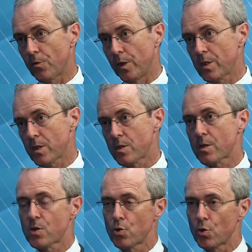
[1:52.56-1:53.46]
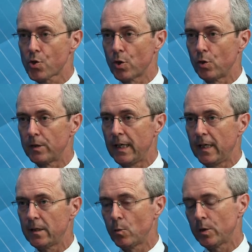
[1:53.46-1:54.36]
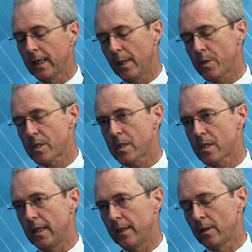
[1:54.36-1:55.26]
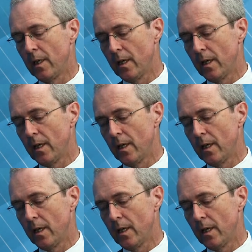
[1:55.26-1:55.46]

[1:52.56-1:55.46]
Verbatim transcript: for instance, stocks go down, what happens is that